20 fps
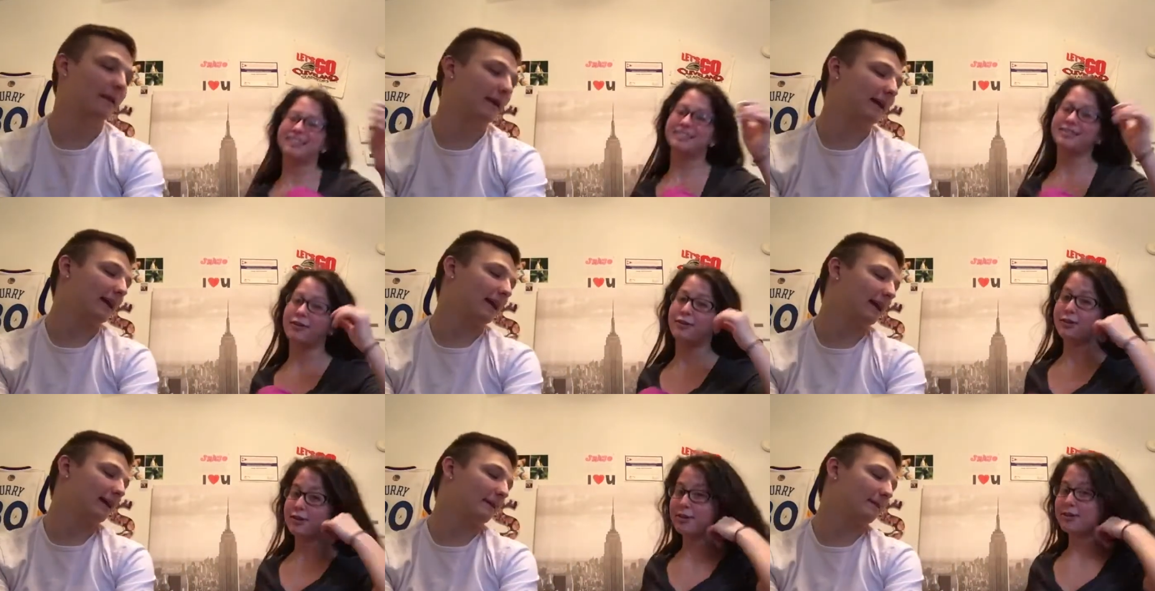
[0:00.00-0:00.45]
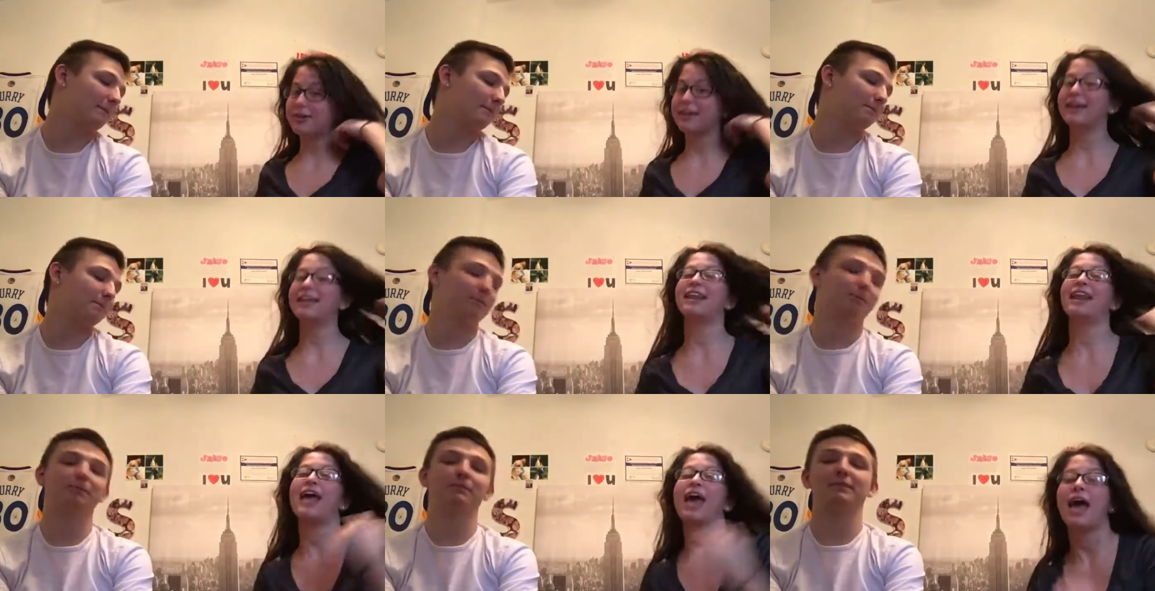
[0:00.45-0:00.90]
Speaker 1: So you
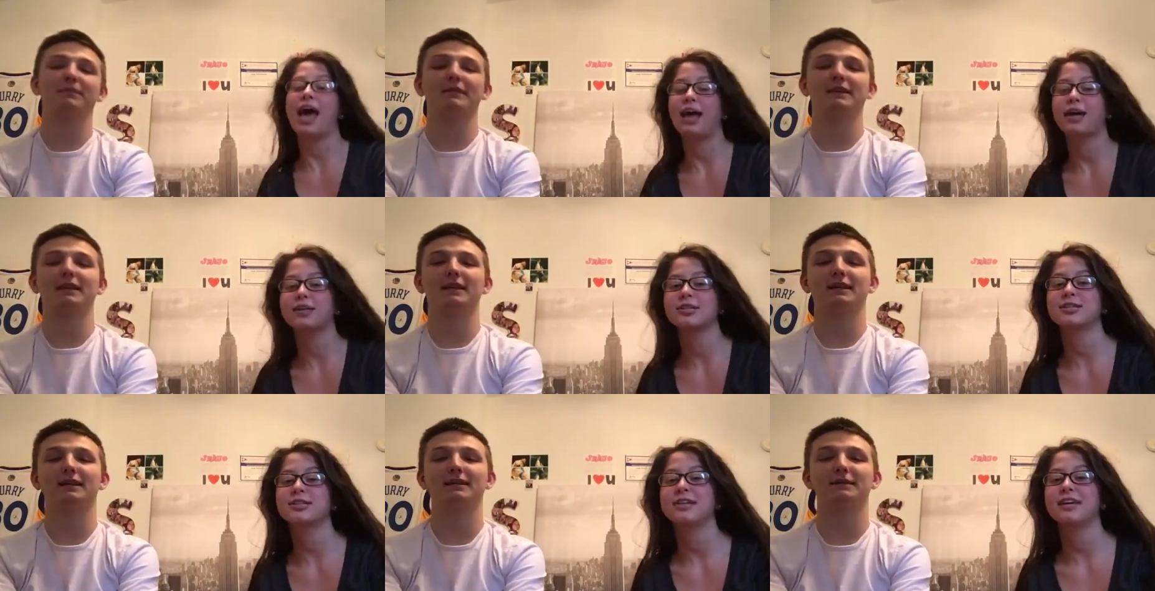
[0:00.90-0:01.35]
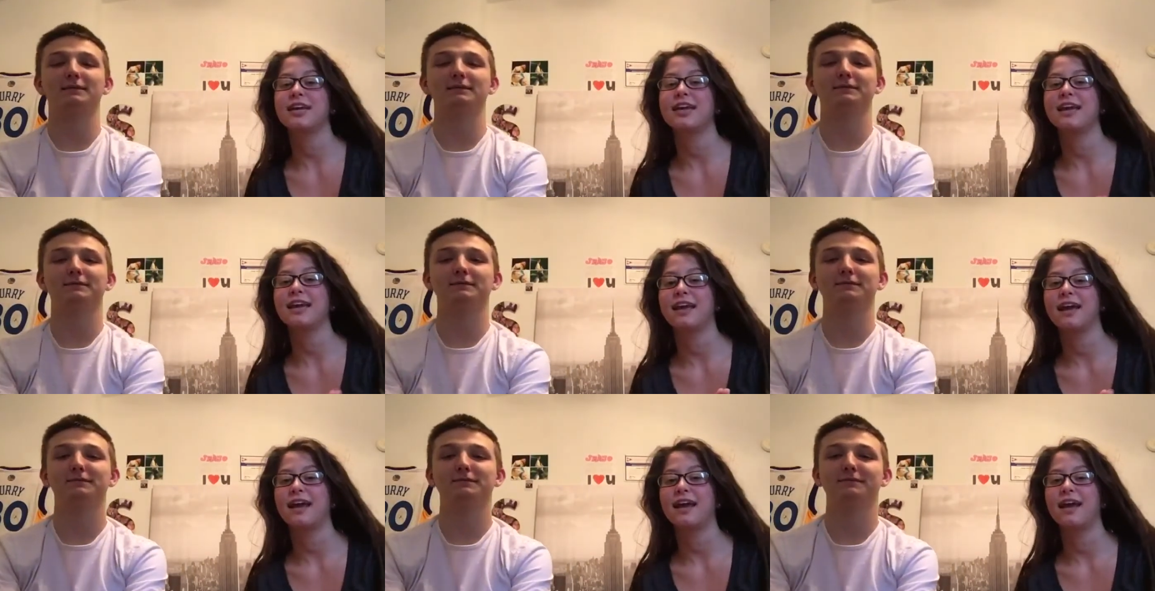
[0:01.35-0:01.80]
can
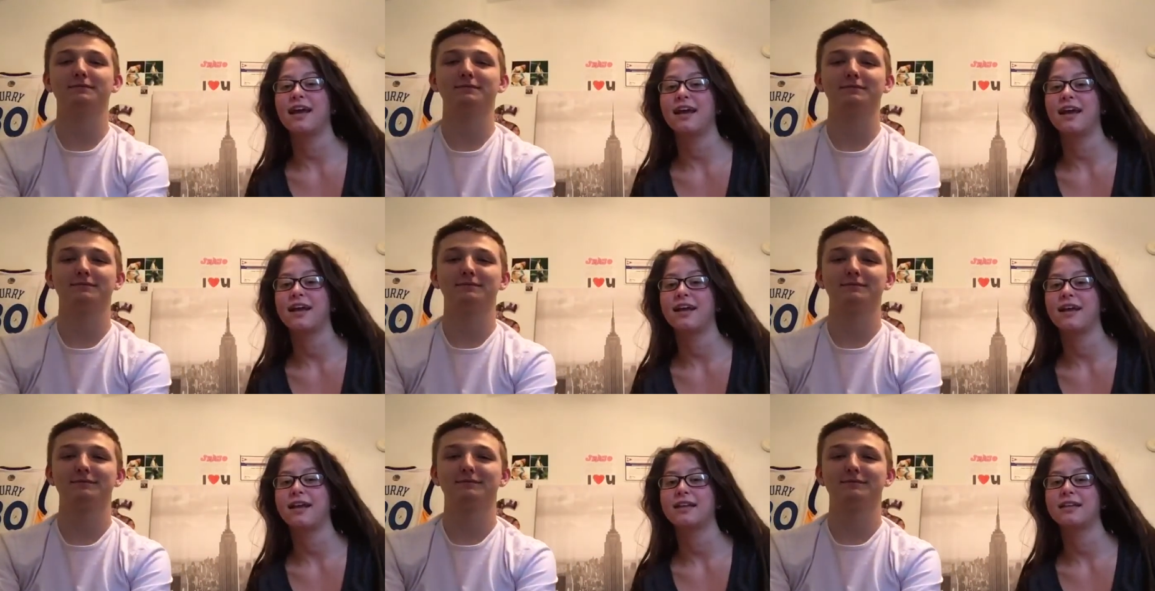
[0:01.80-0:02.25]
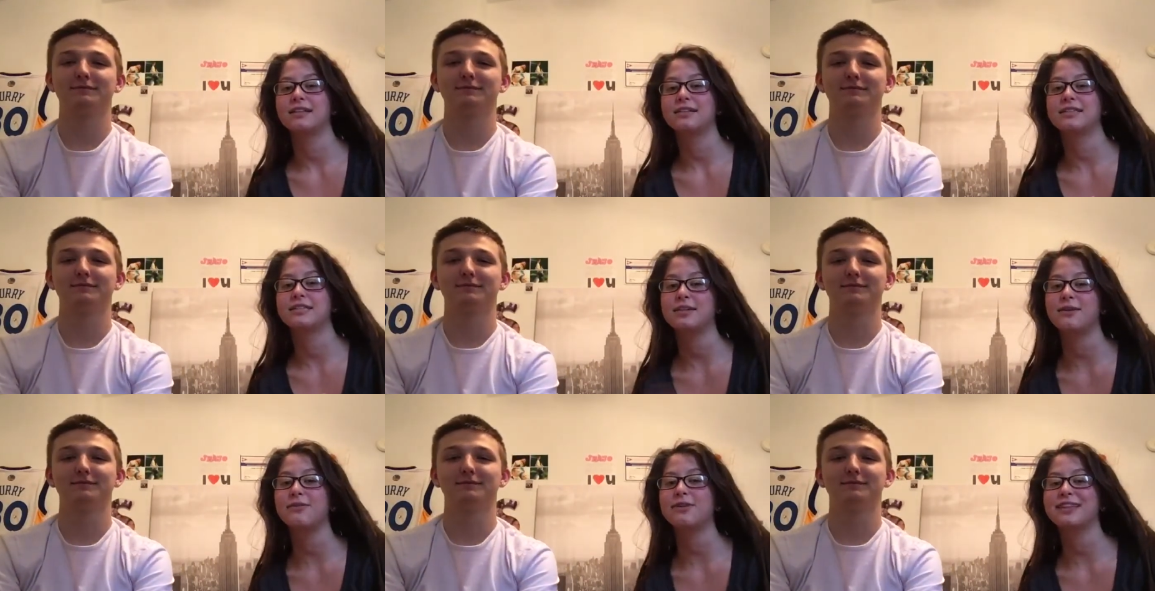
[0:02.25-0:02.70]
actually
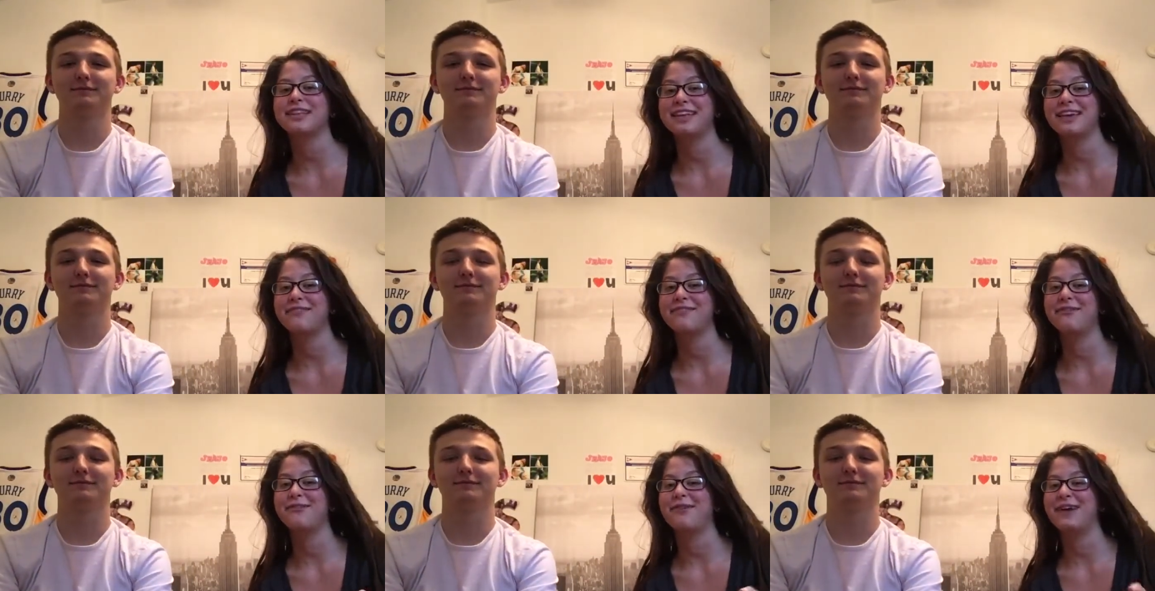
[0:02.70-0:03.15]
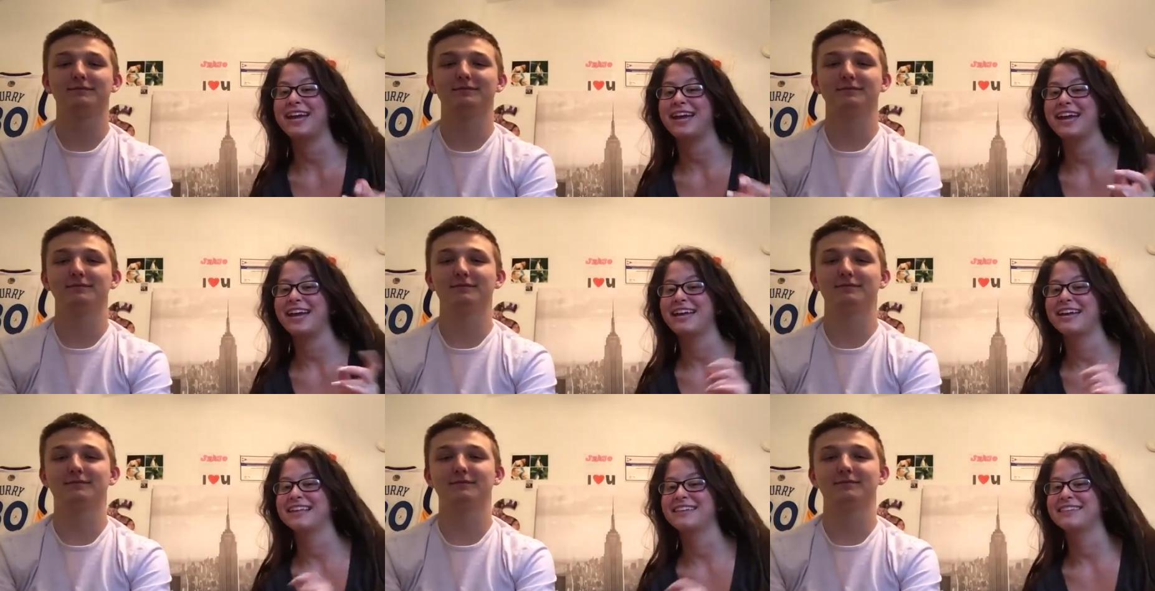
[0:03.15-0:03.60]
see what the
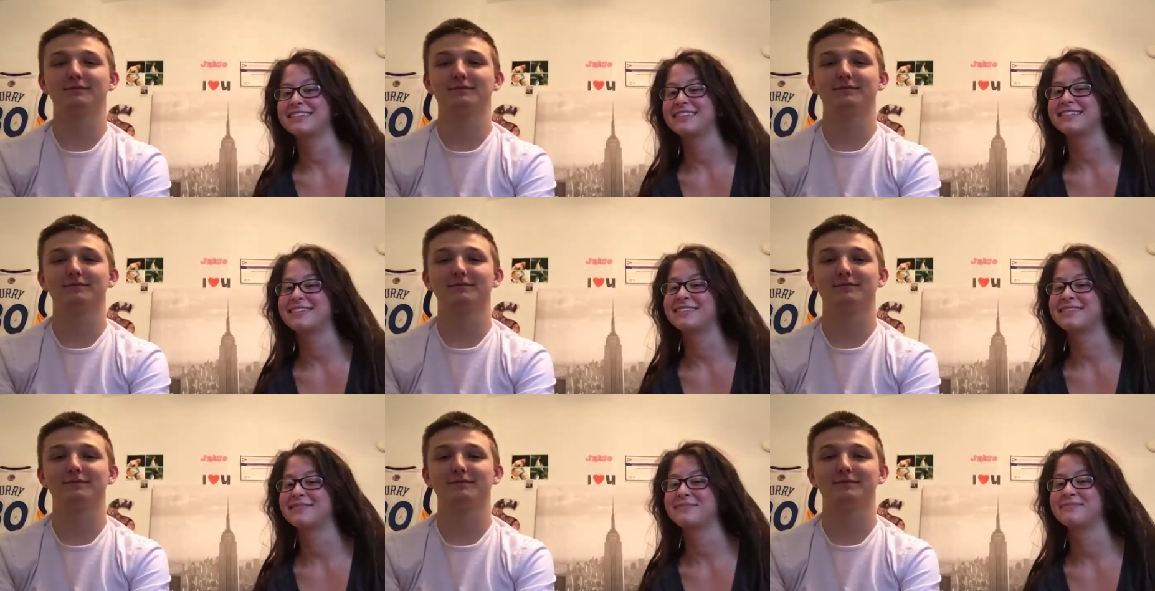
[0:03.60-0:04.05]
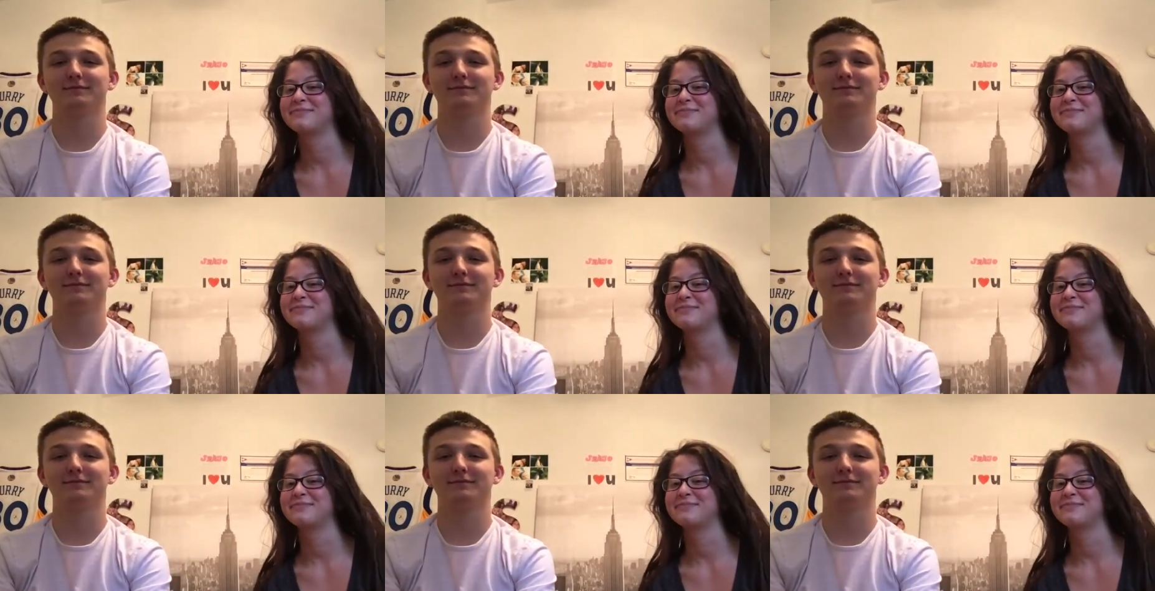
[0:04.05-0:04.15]
giveaway is.